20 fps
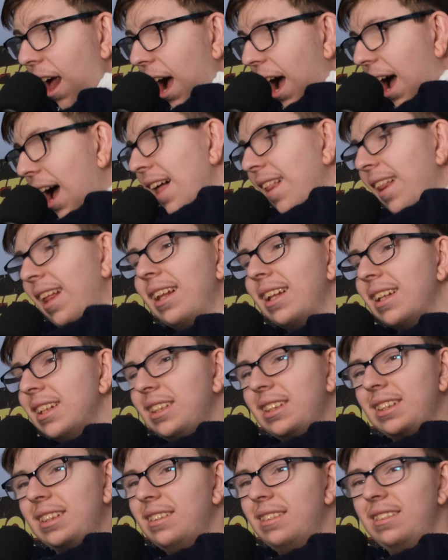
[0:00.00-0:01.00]
I think
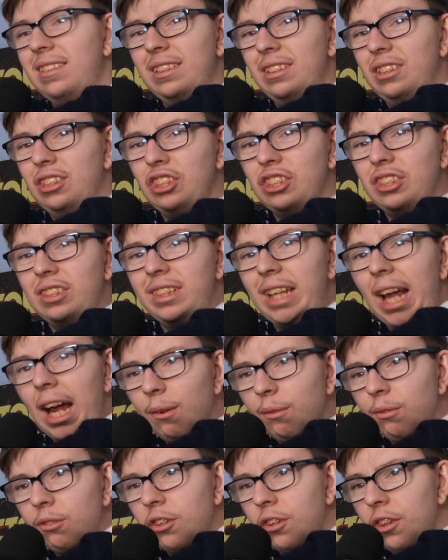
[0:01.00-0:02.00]
that's just
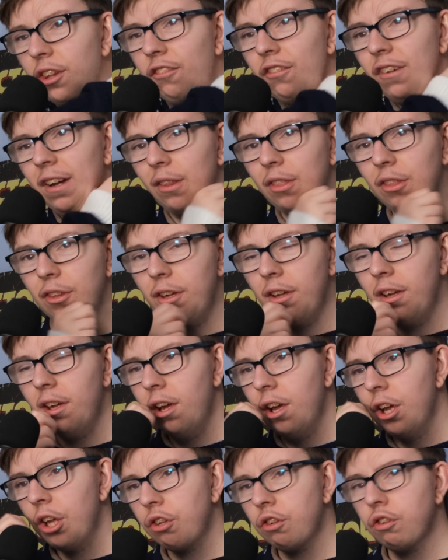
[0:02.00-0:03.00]
down to the fact that
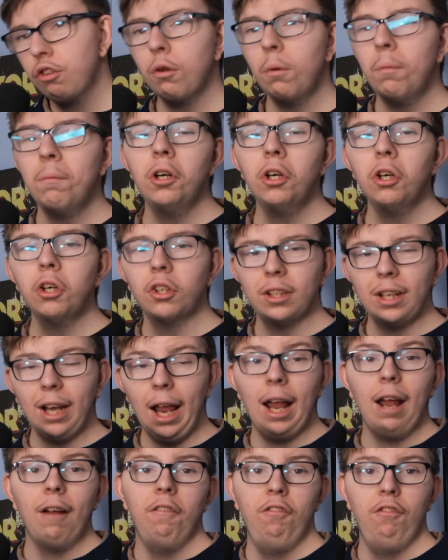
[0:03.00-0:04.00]
someone looked
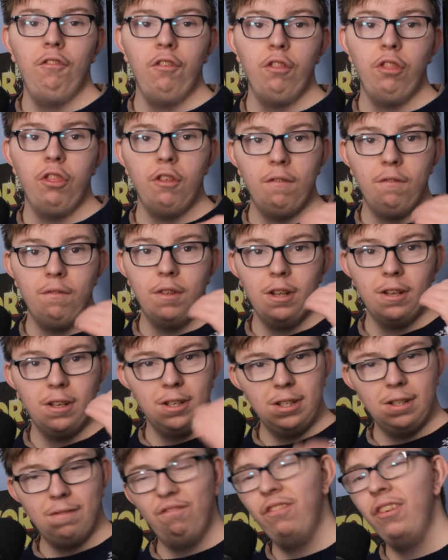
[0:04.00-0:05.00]
after the
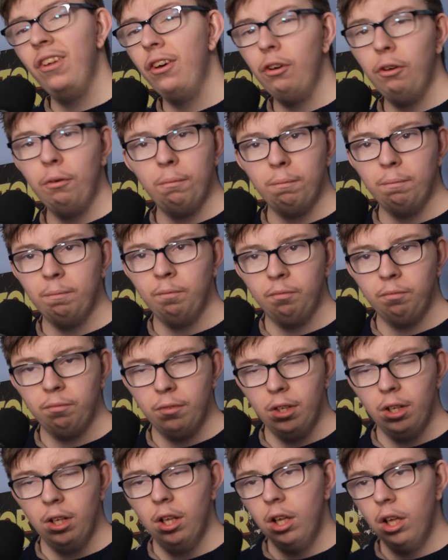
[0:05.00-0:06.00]
film
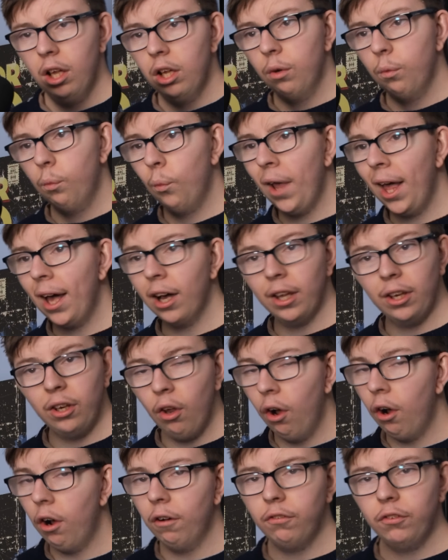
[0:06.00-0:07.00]
well
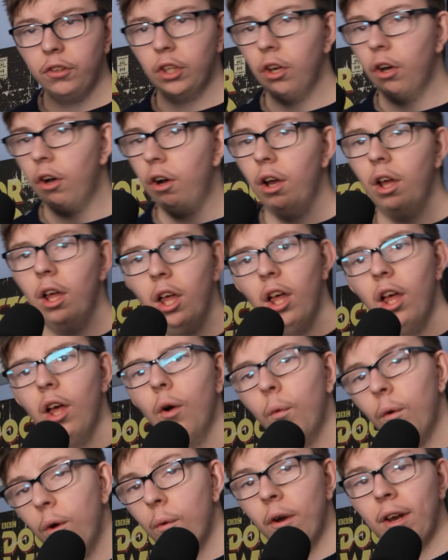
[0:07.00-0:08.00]
enough to go,
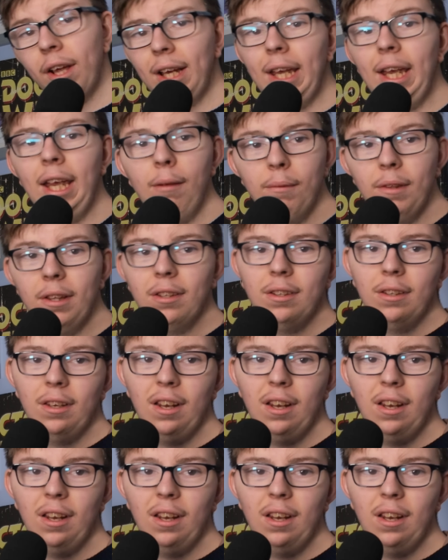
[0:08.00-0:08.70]
we want to keep this in the